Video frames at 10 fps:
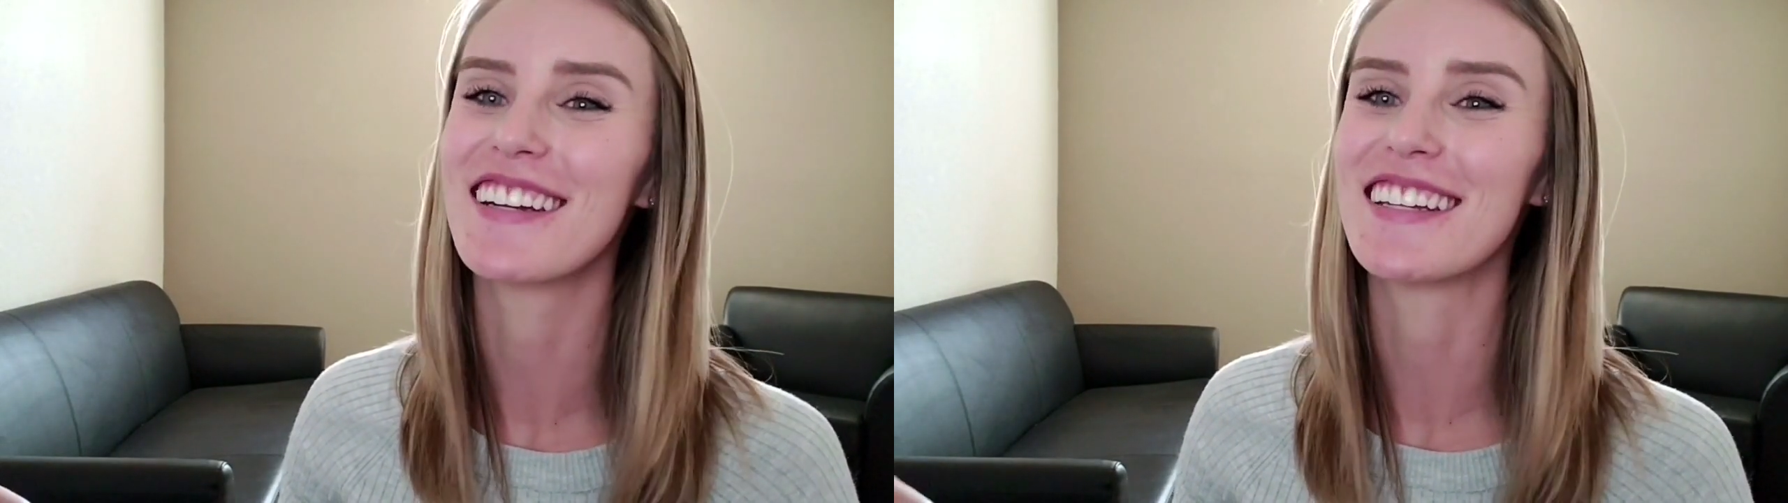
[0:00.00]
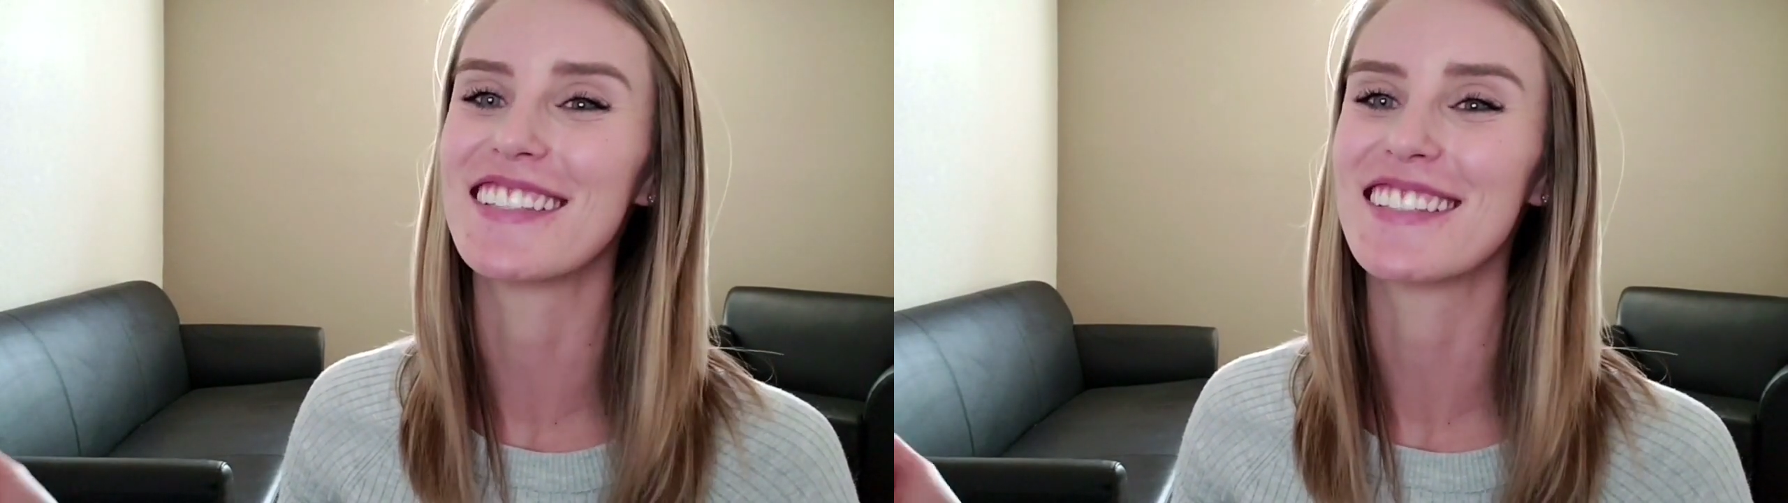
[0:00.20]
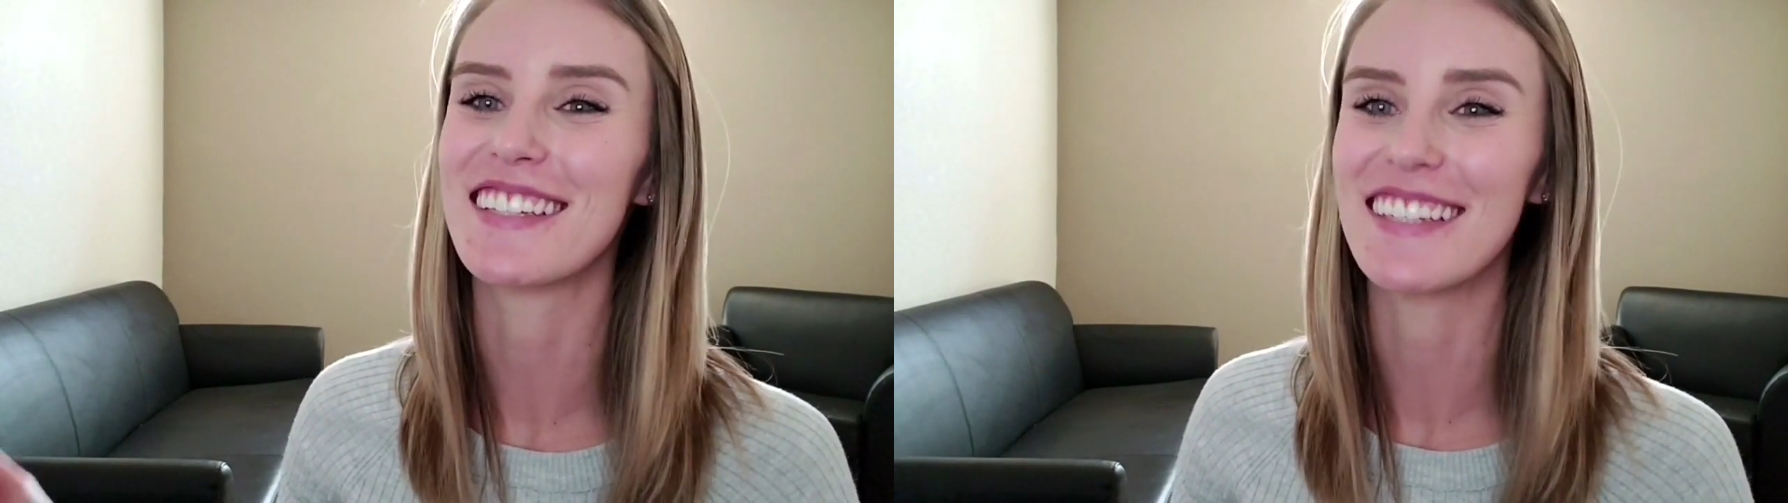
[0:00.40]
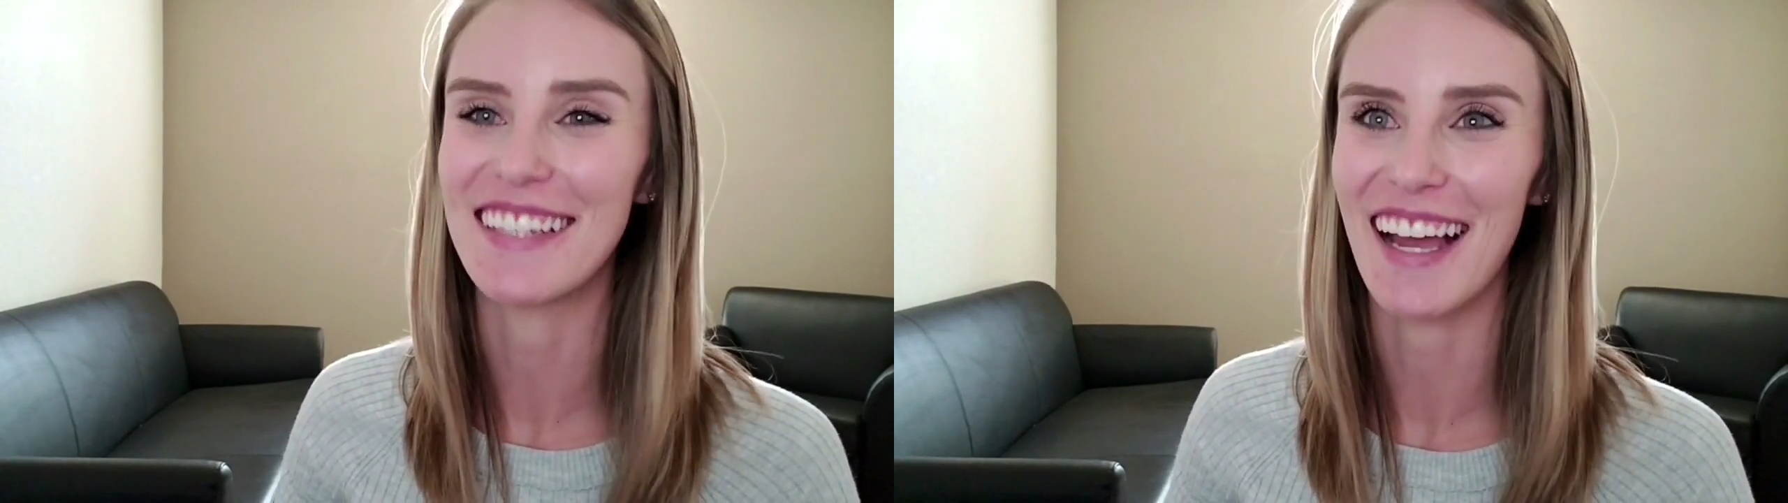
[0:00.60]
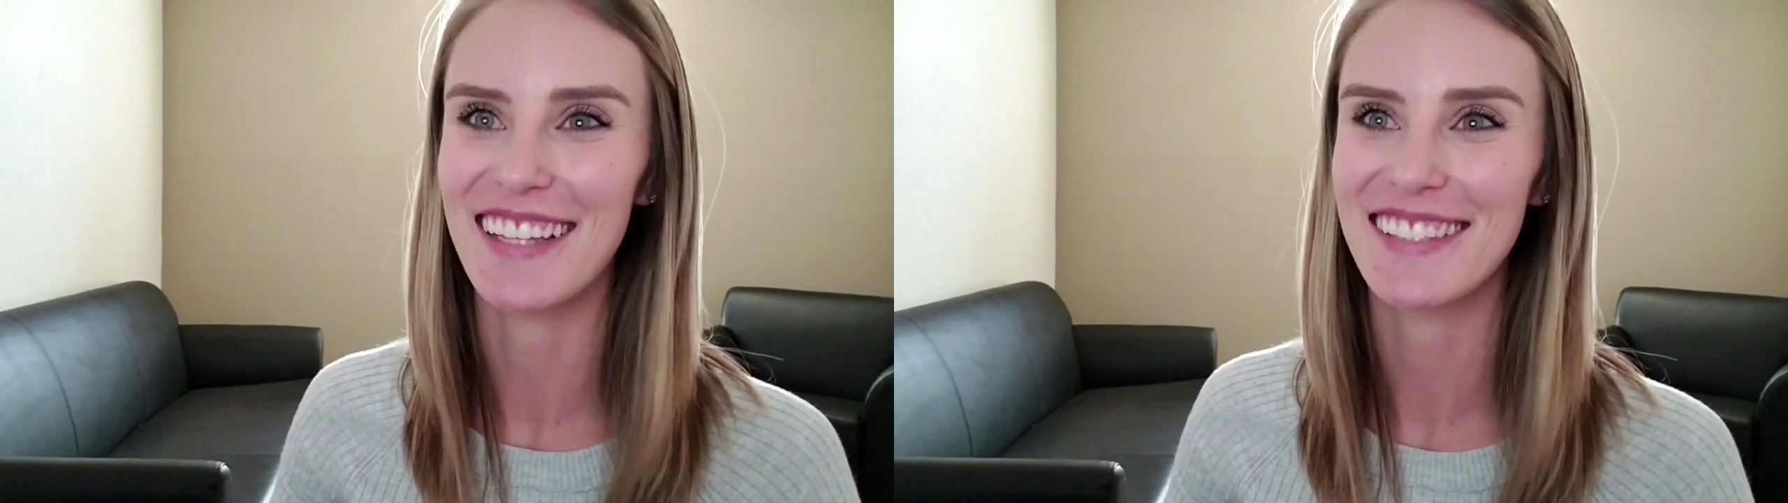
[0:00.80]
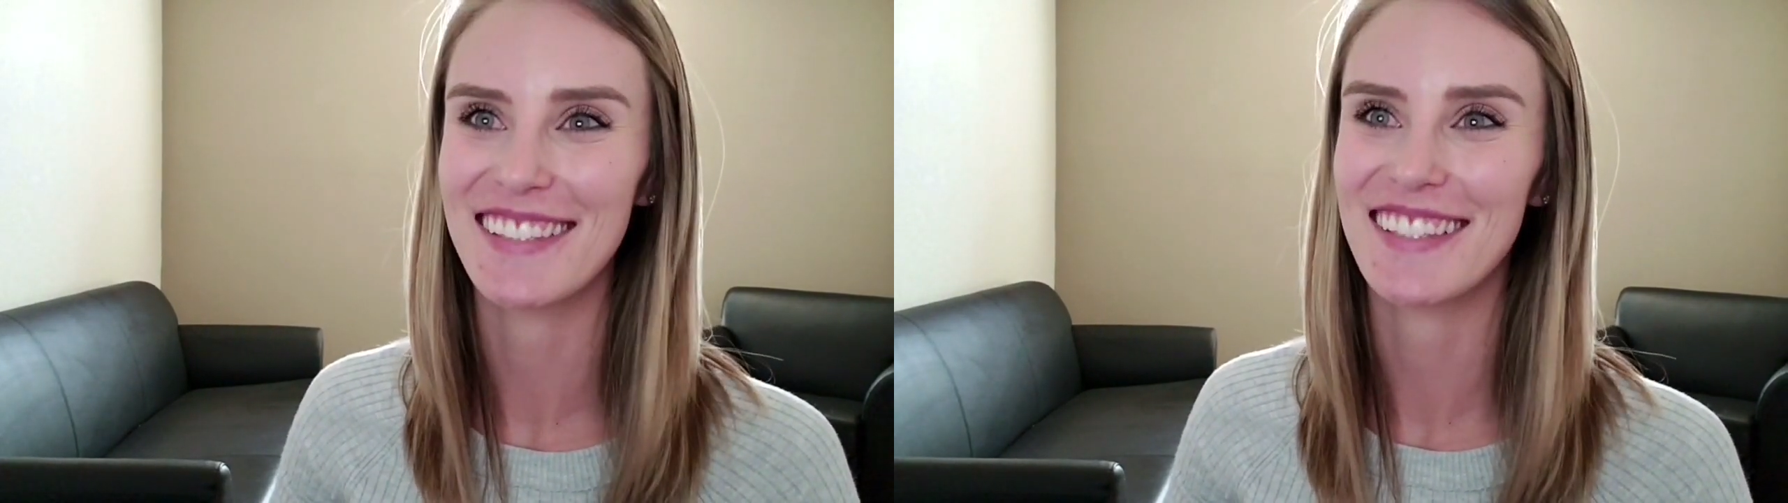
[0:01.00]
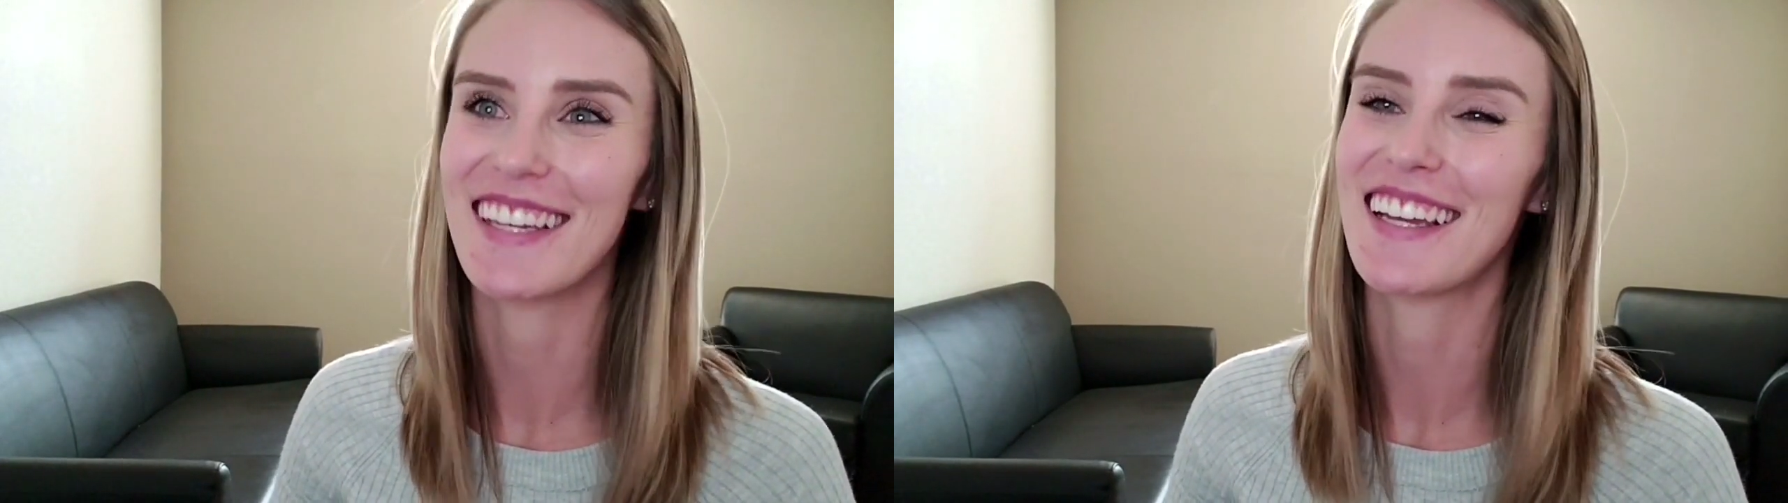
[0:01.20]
is yes.